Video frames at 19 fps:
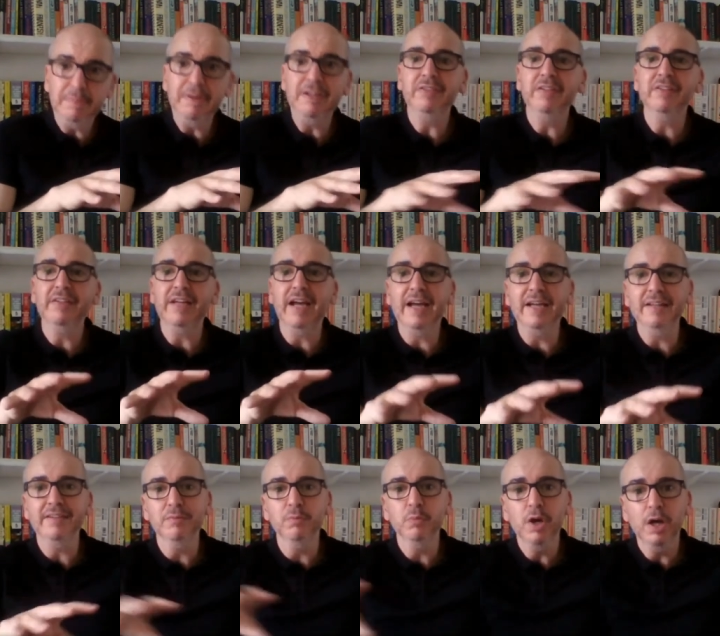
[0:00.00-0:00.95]
the business
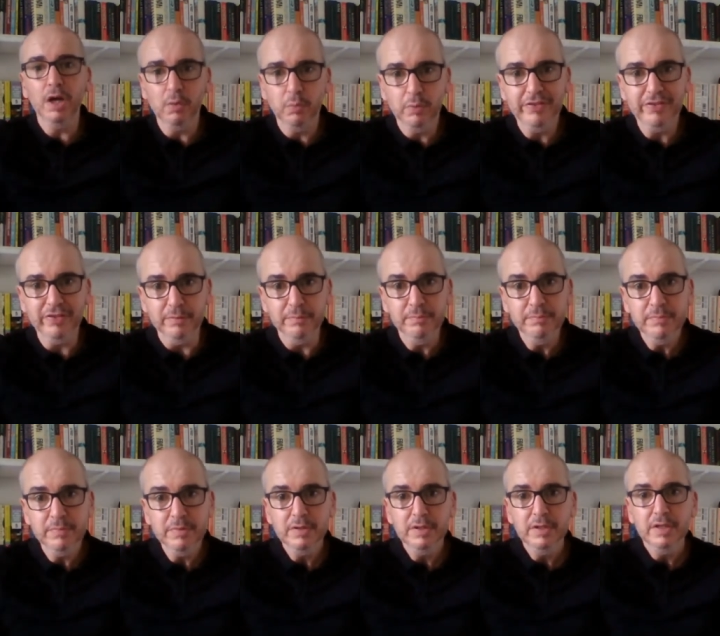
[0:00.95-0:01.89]
case and work with
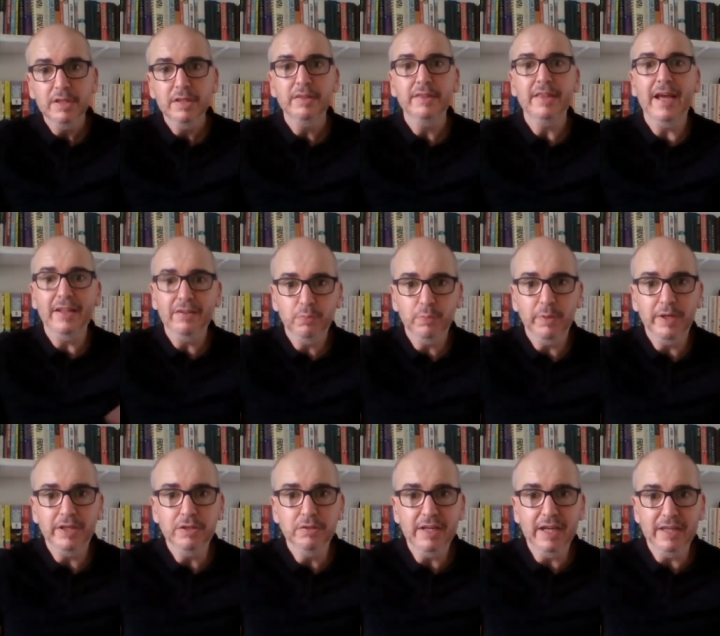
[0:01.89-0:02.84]
them, that's
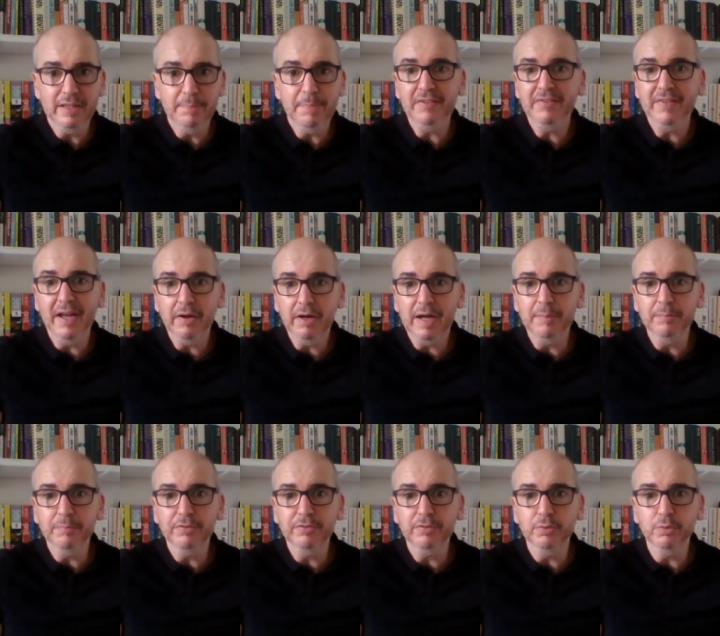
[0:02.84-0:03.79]
where you get the best
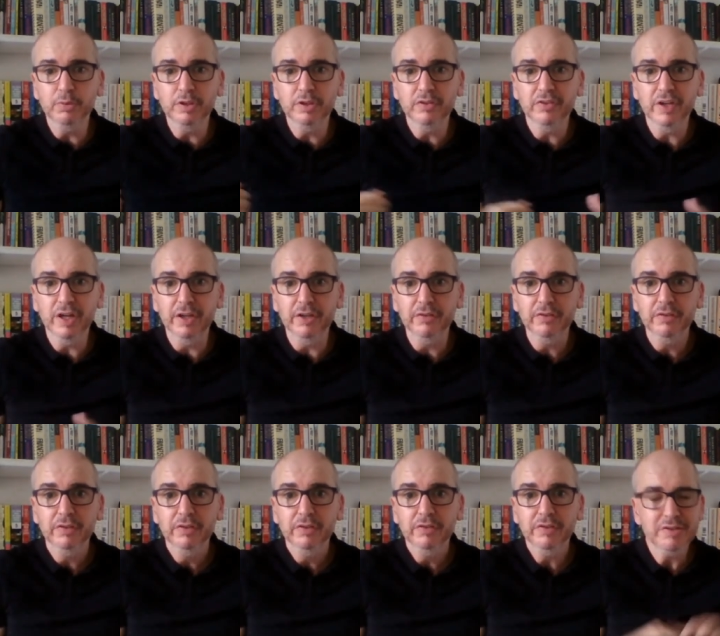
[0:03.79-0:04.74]
outcomes for all
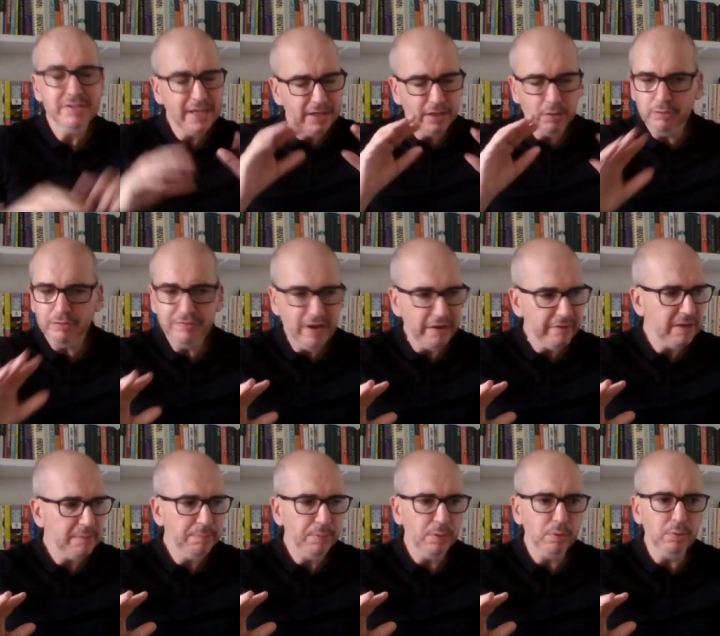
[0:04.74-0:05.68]
concerned. So technical is
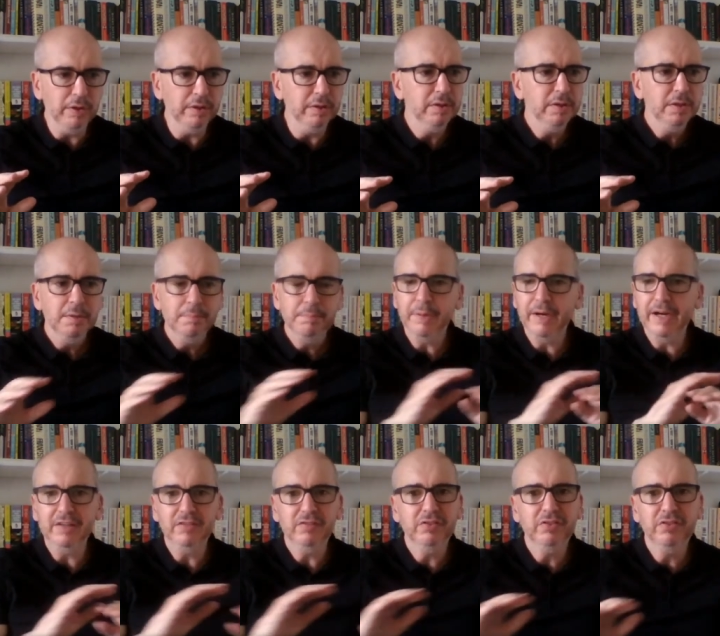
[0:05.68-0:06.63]
very important,
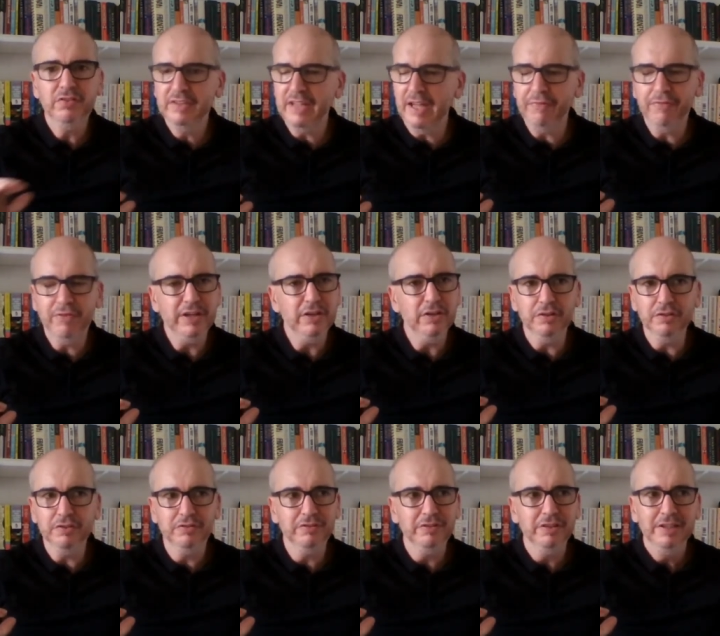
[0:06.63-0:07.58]
but it's definitely
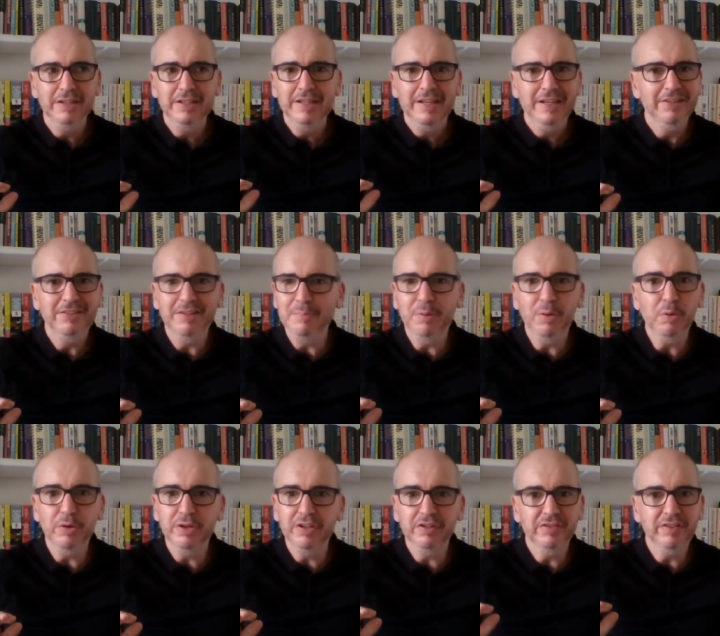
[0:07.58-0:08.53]
not as, as
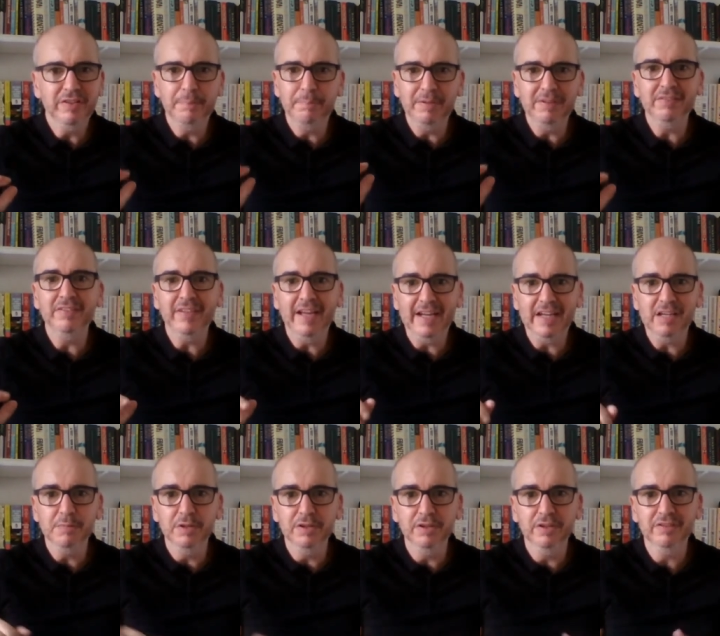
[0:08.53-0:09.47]
important as the business
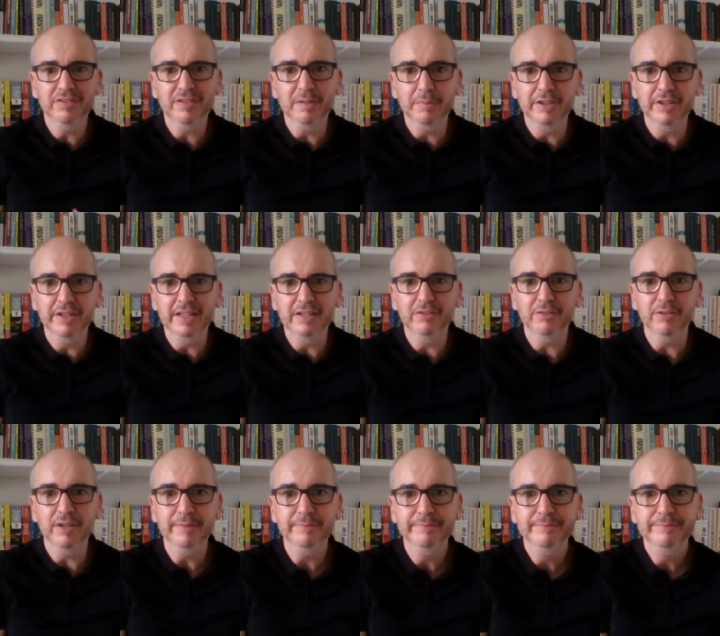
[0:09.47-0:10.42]
acumen that someone needs,
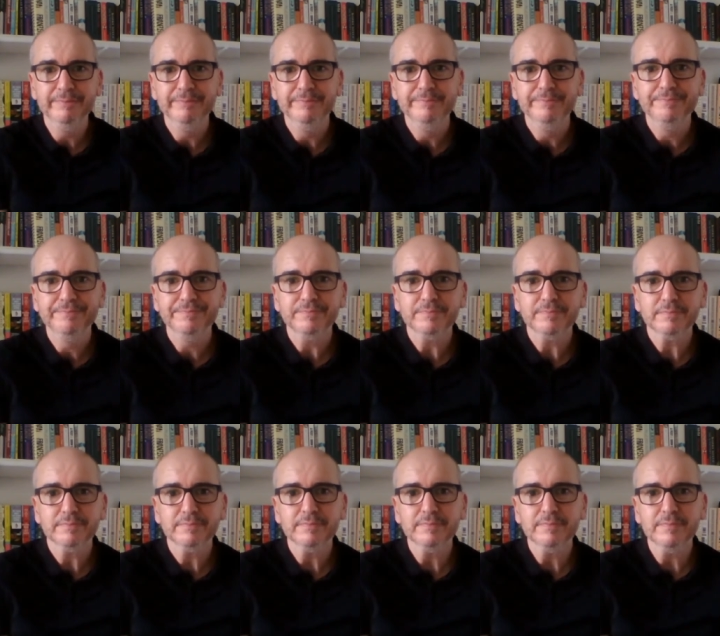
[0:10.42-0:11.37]
right? Yeah.
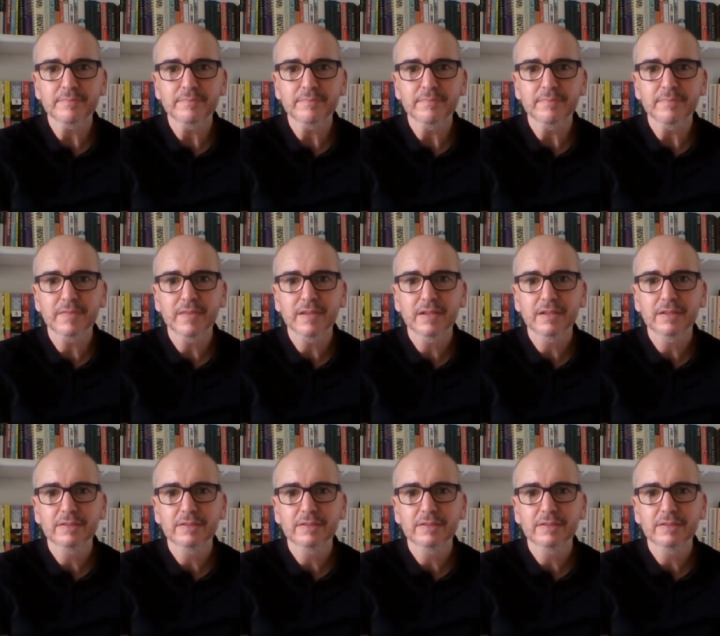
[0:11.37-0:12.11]
There's a book